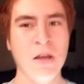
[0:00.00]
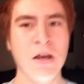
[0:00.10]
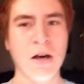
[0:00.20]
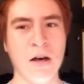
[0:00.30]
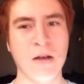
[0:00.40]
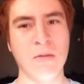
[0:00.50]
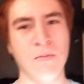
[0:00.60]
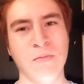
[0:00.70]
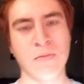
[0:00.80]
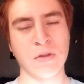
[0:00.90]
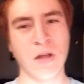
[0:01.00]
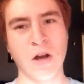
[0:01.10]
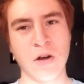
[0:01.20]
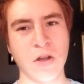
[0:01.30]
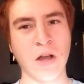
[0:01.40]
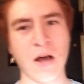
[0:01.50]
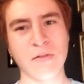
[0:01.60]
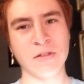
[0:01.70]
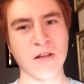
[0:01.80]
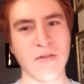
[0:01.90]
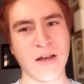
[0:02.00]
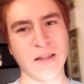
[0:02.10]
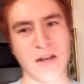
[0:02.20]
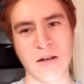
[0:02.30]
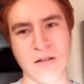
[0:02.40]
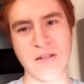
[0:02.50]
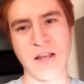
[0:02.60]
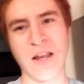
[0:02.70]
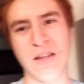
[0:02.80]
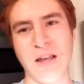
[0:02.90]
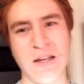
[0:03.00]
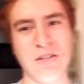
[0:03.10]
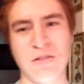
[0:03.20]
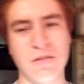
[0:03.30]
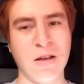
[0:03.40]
and I heard you cough and stuff. I didn't say anything. I just